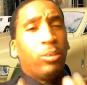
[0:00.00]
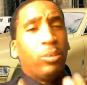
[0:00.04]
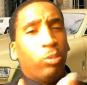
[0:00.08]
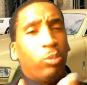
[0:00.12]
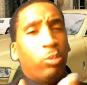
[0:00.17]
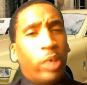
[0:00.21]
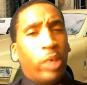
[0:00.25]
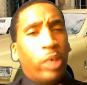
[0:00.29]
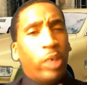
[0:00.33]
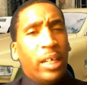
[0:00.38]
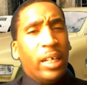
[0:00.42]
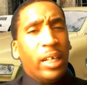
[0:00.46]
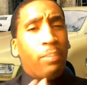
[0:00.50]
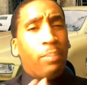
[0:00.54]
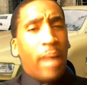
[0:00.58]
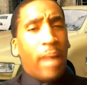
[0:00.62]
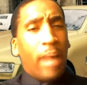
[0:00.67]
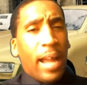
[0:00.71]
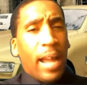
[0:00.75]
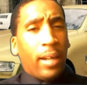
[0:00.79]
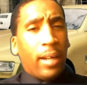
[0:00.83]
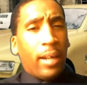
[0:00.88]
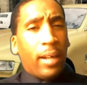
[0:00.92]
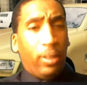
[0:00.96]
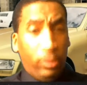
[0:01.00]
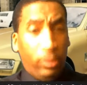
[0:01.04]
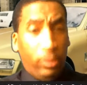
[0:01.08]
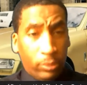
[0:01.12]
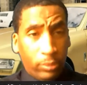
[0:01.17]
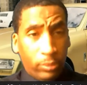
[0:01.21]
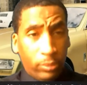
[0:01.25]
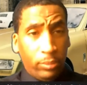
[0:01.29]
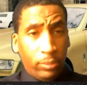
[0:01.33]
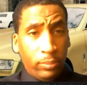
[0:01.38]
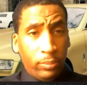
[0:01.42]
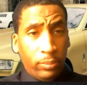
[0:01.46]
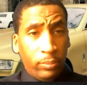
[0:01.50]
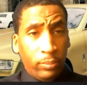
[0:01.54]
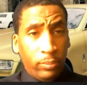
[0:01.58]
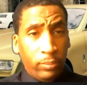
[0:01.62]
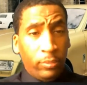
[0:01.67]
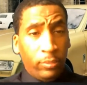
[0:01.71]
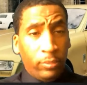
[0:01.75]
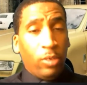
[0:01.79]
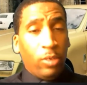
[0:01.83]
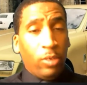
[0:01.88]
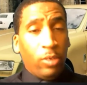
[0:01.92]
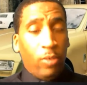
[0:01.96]
really black-owned?
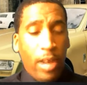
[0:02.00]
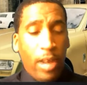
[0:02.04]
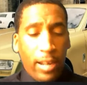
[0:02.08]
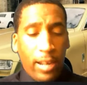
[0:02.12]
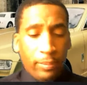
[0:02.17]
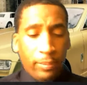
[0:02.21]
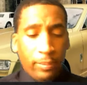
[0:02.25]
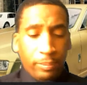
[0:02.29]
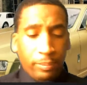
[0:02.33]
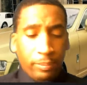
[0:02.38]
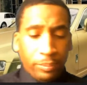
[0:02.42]
Right?